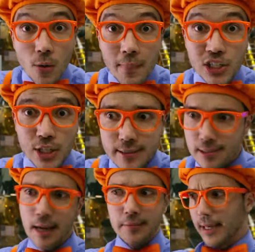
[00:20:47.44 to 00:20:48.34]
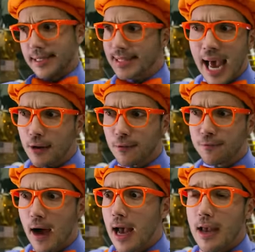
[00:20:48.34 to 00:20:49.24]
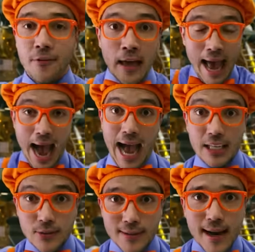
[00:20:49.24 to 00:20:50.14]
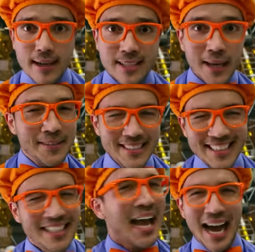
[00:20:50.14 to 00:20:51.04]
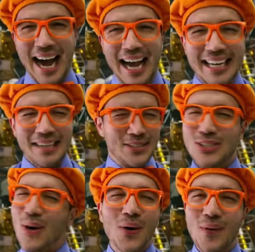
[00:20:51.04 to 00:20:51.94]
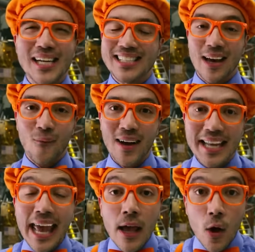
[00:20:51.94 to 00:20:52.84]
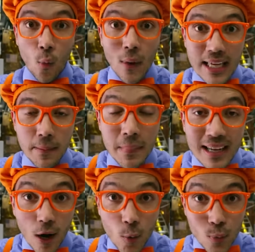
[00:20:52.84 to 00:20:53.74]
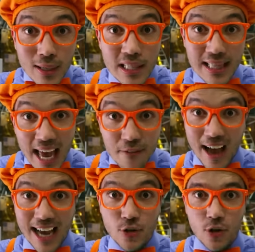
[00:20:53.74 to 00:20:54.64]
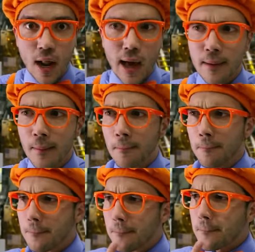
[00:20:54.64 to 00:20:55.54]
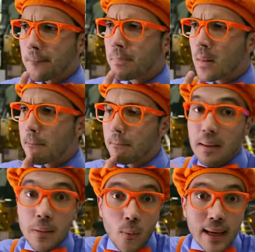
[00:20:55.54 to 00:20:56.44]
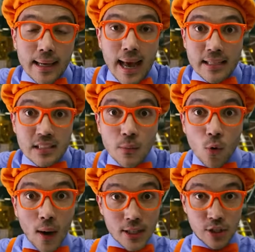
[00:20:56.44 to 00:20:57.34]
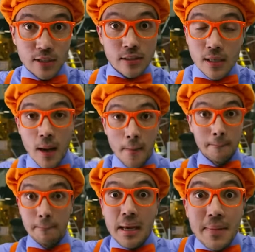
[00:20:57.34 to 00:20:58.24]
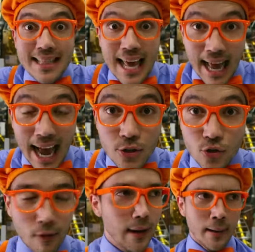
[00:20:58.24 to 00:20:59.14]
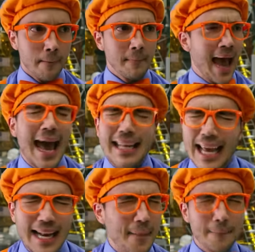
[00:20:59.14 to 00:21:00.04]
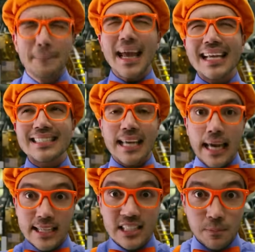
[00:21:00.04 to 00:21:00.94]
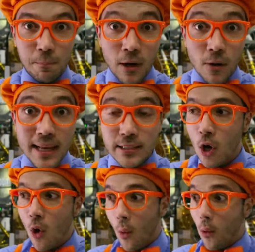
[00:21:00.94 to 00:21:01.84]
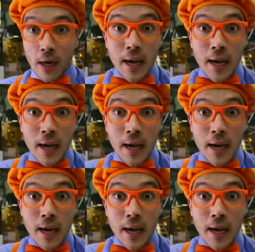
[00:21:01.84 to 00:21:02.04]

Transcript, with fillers: missions, the Saturn V, astronauts. I sure wish that one day we can meet a real-life astronaut. Maybe we can ask him questions. Maybe that astronaut had an amazing experiment, or